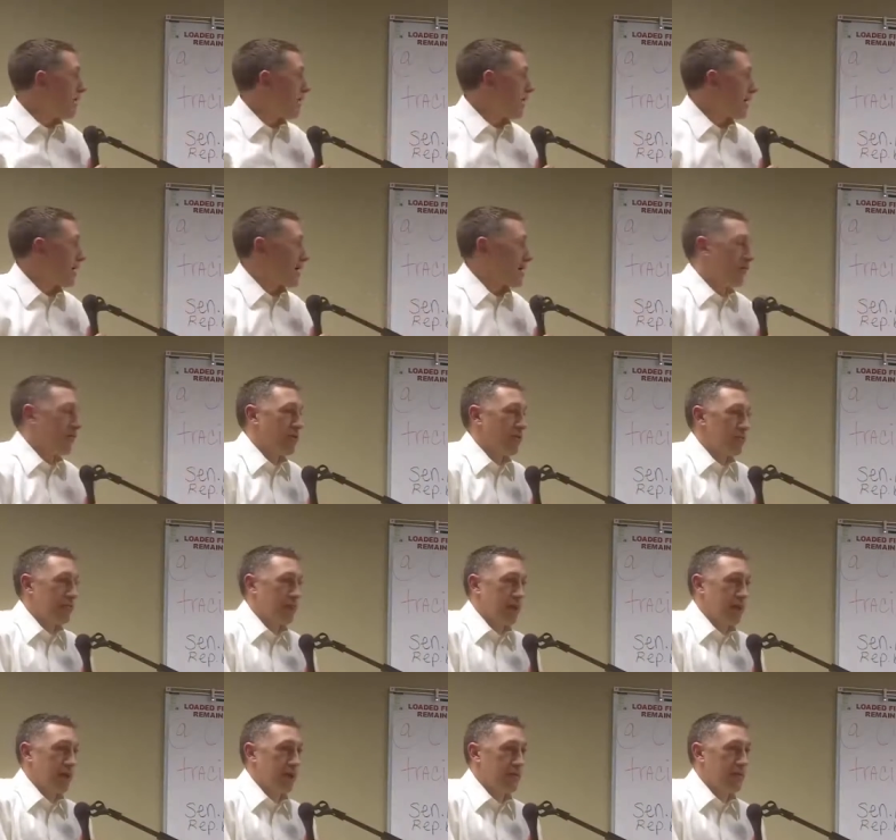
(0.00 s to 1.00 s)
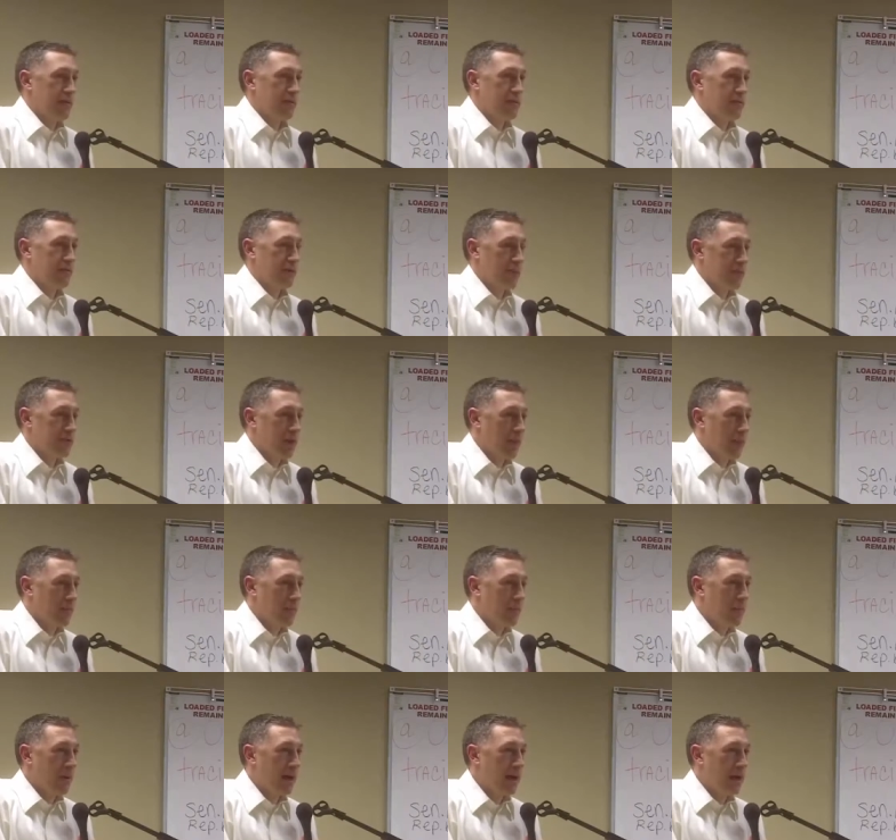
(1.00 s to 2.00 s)
that cover that cover you know,
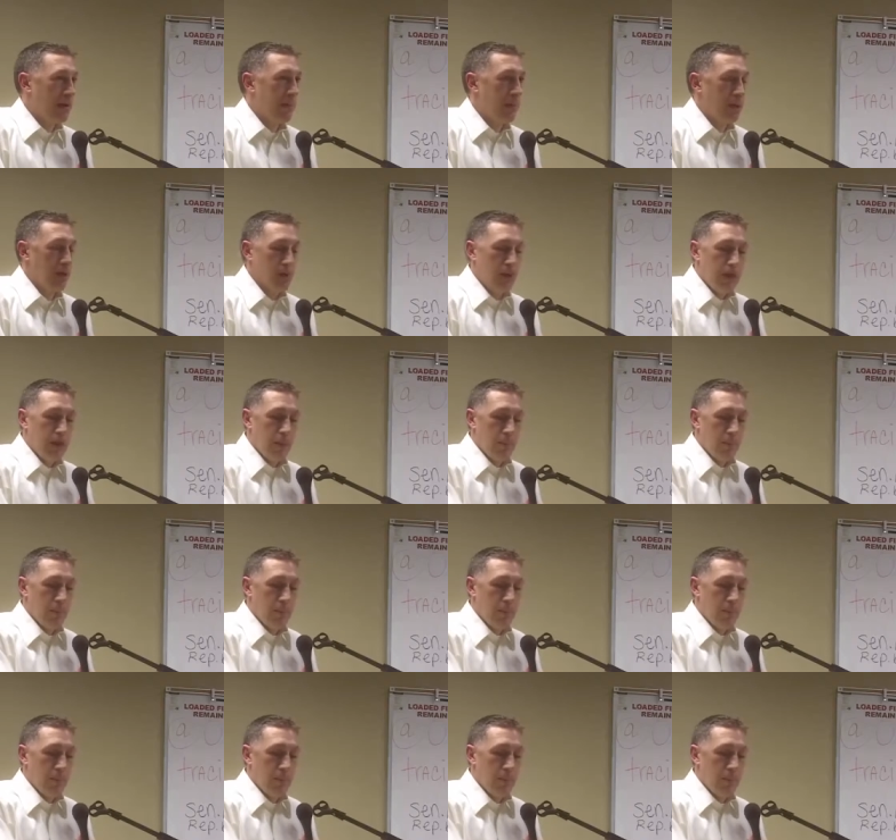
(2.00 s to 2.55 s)
top to bottom.